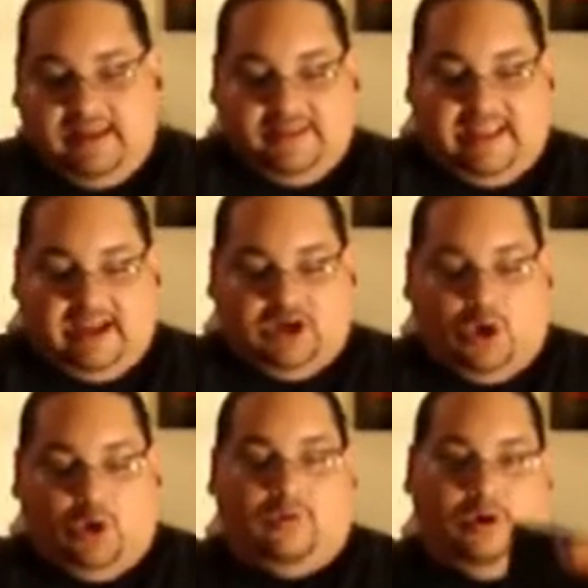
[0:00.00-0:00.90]
then
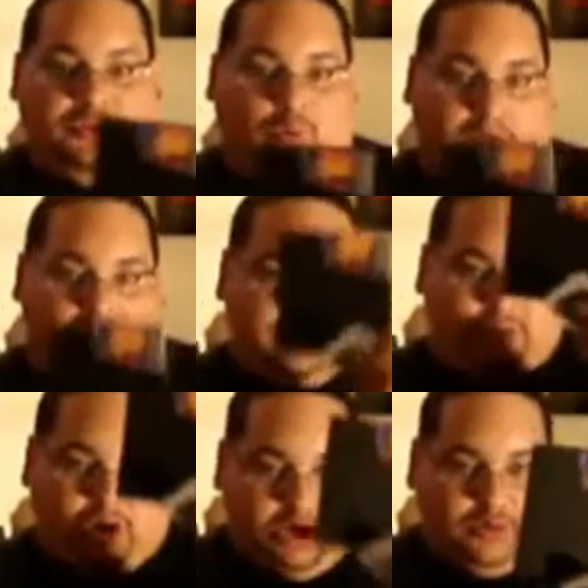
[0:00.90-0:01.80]
go all the way up to
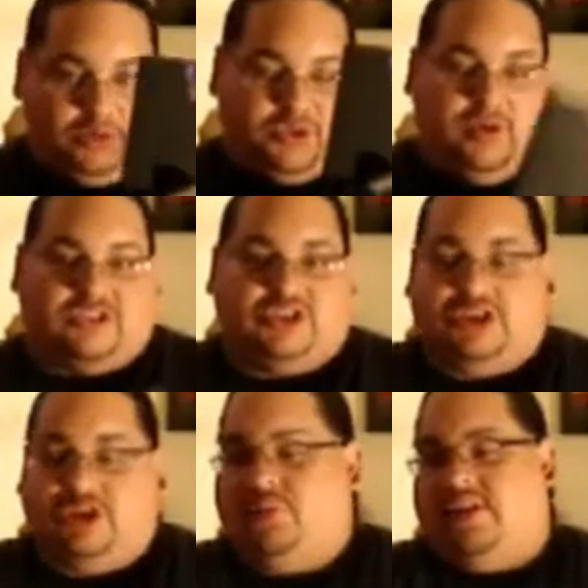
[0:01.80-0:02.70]
Gargoyle's Quest
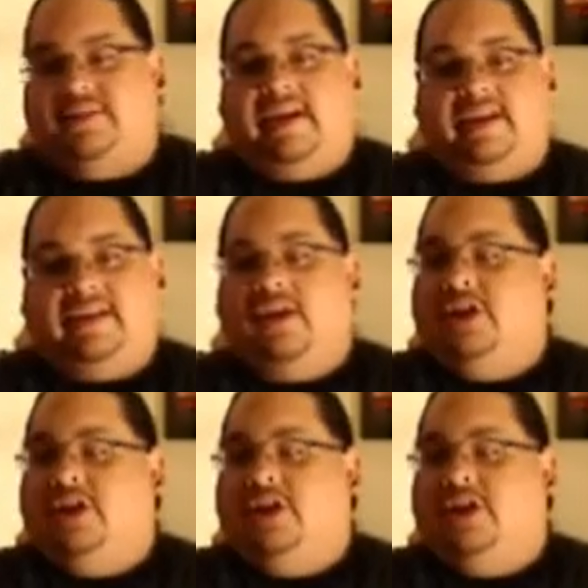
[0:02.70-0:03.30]
2, and then